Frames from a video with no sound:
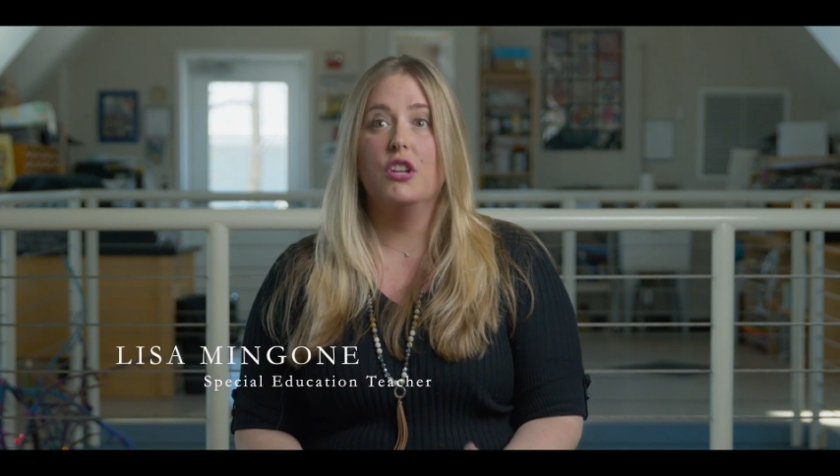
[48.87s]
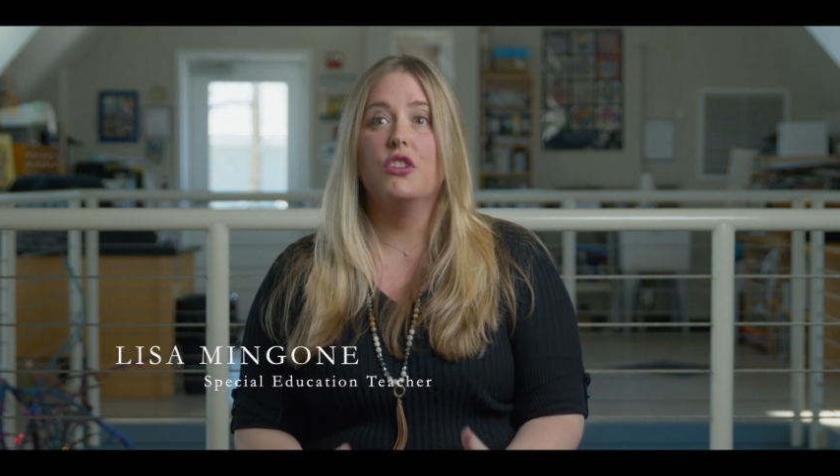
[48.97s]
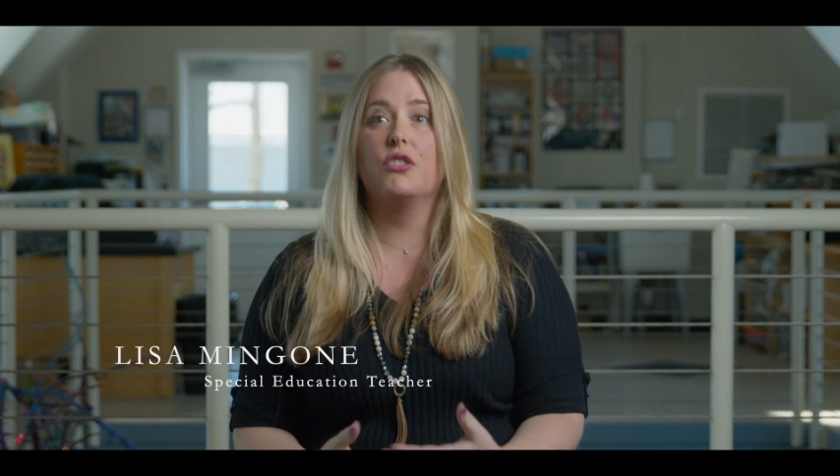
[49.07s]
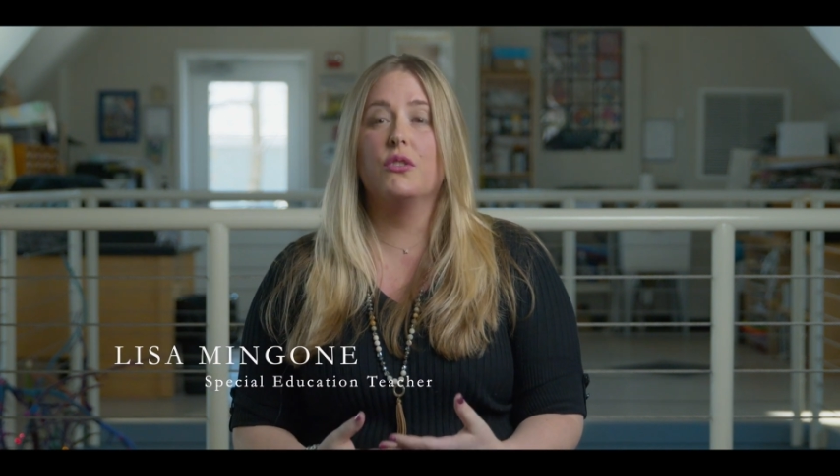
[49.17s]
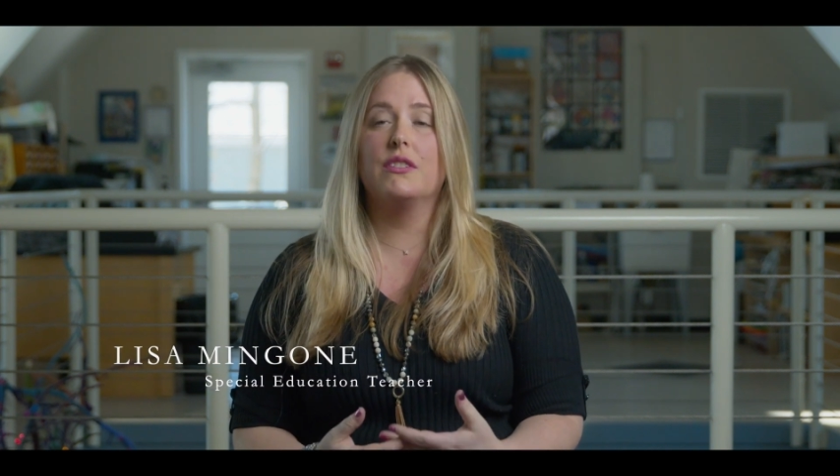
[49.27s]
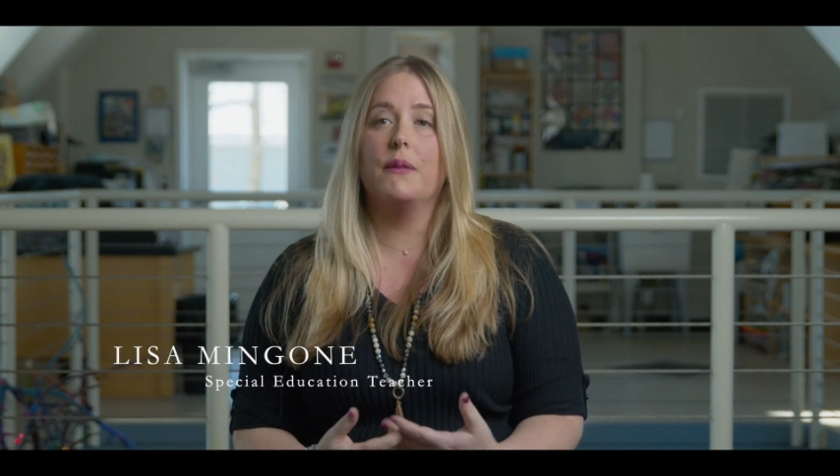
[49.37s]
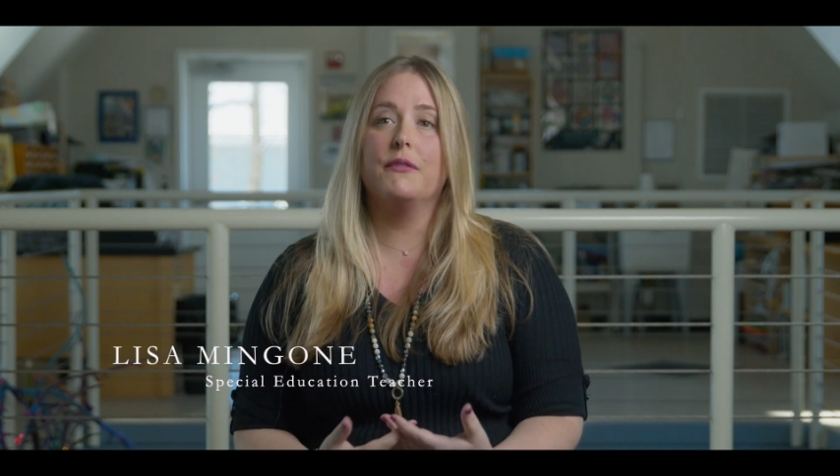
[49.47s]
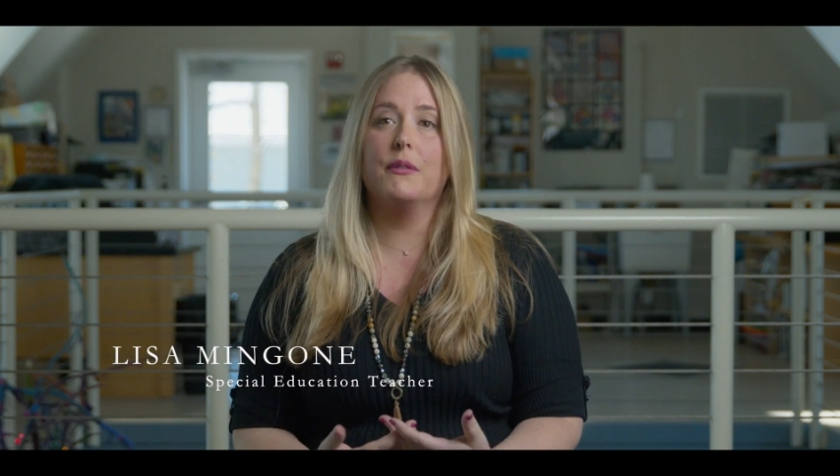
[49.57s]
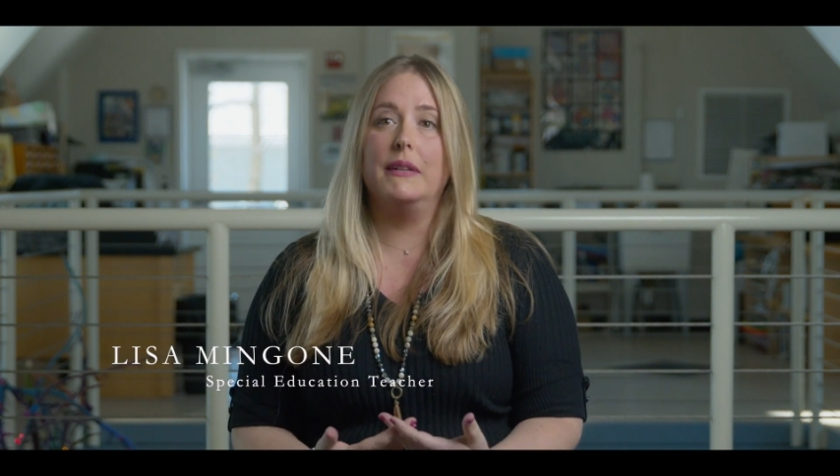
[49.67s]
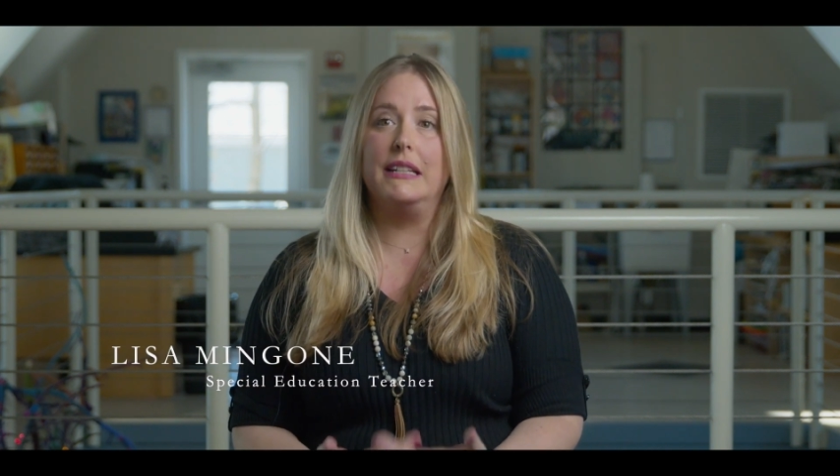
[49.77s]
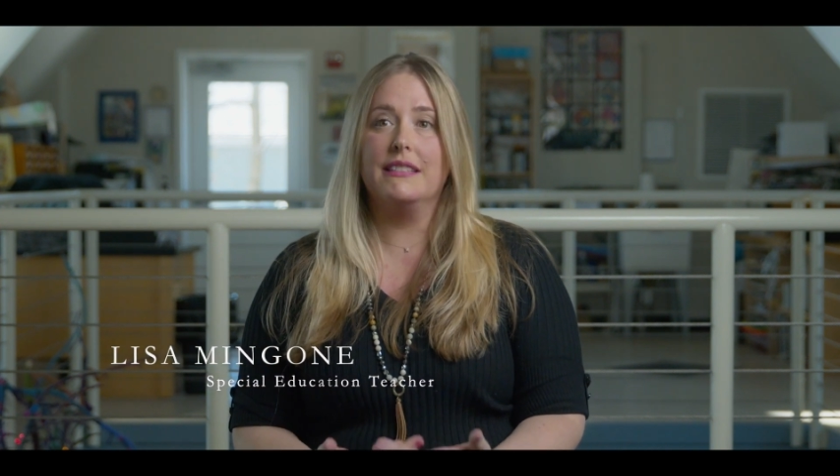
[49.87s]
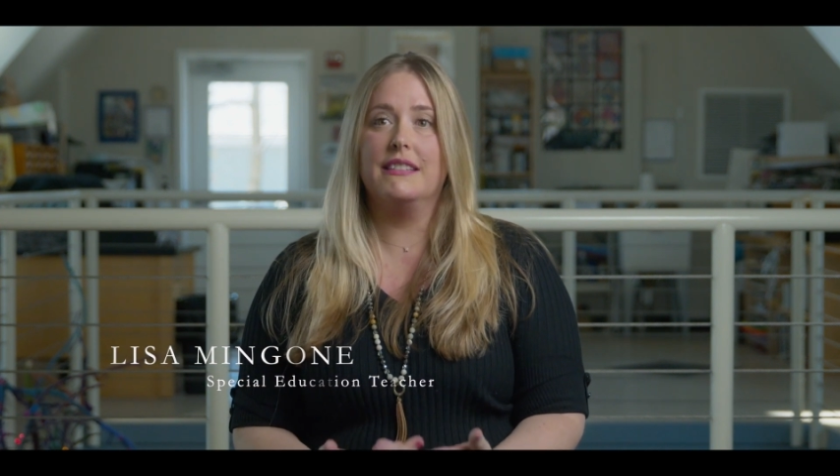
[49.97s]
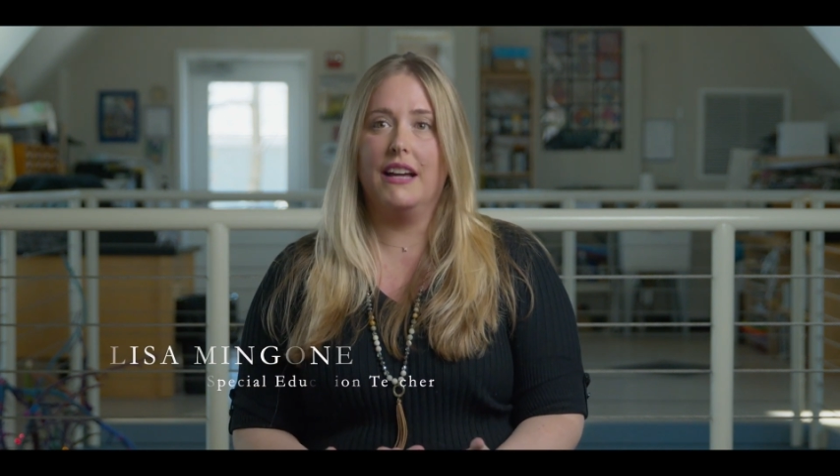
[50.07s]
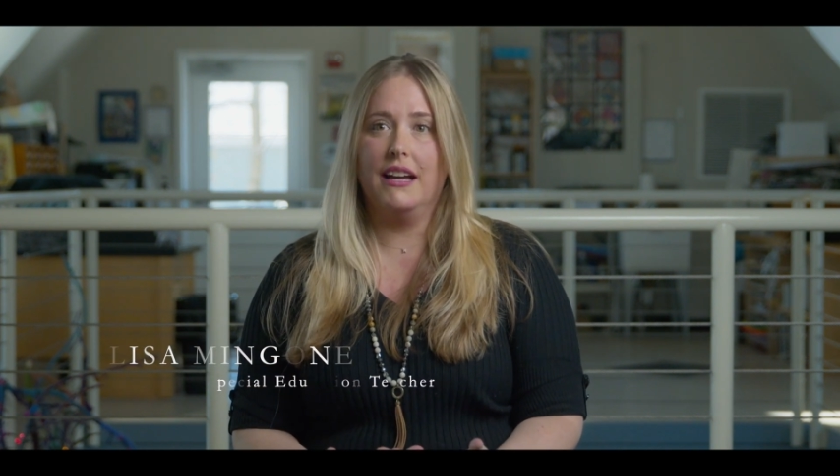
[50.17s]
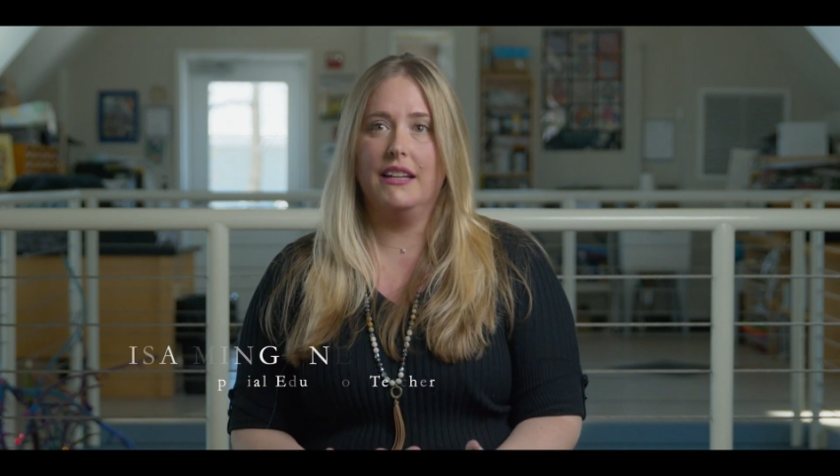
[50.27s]
So it's coming from
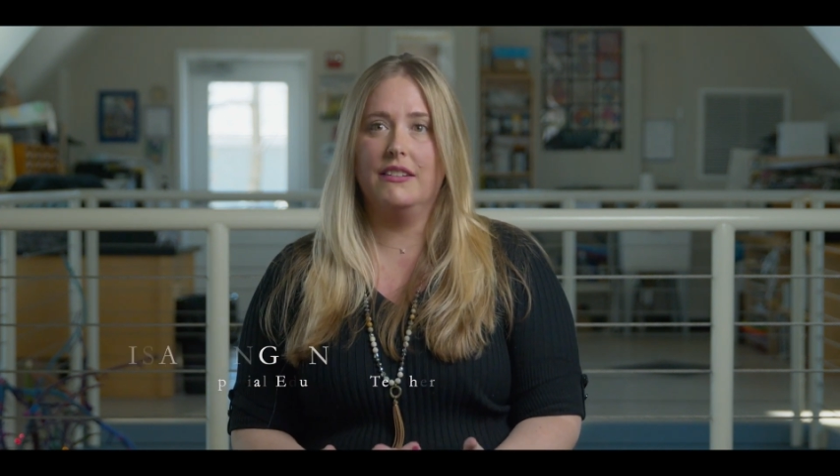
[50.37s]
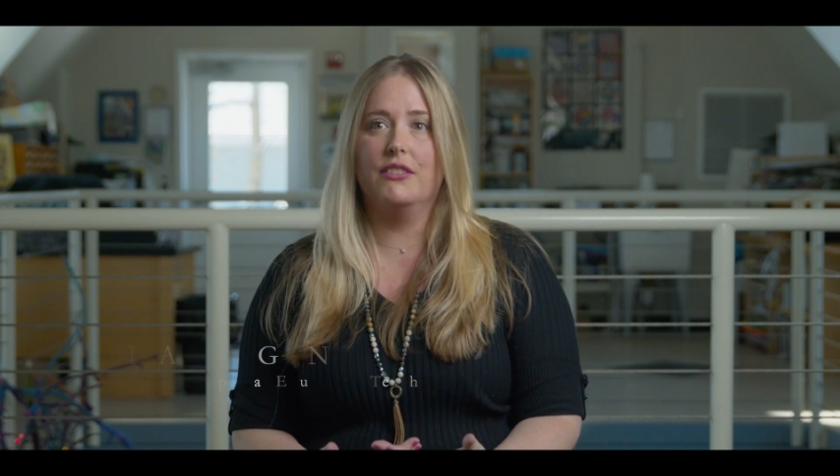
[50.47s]
inside.